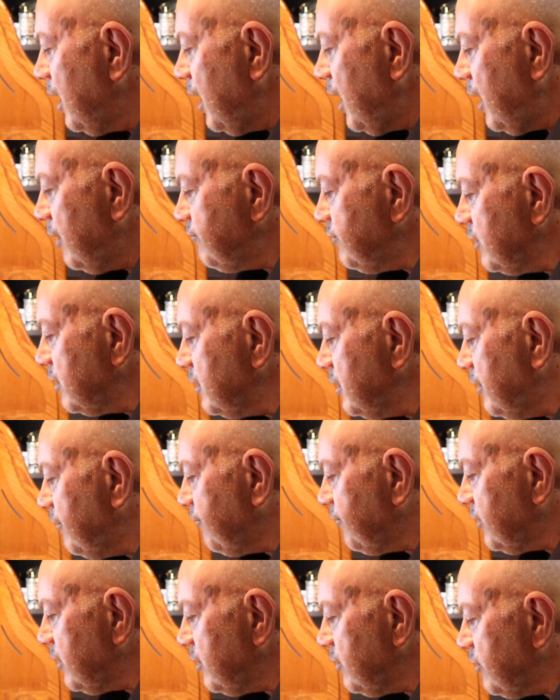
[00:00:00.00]
Having
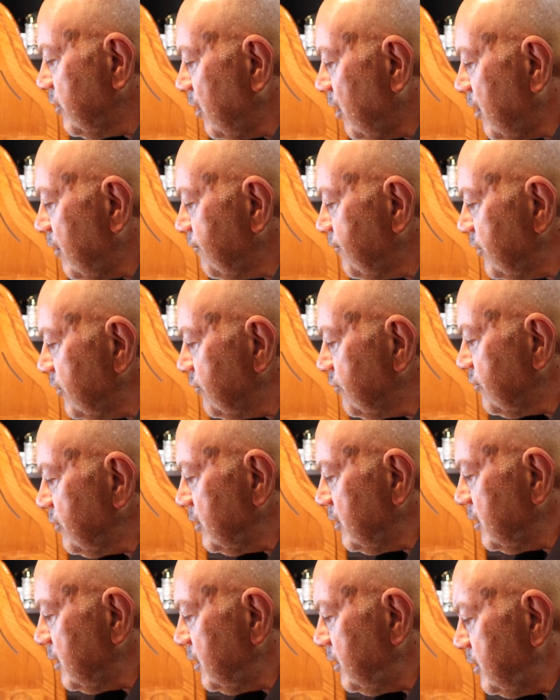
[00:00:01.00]
left the office
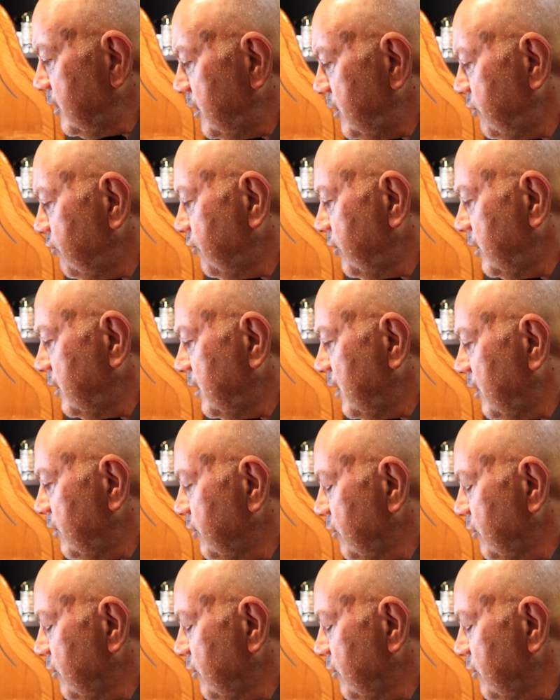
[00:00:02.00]
and continuing down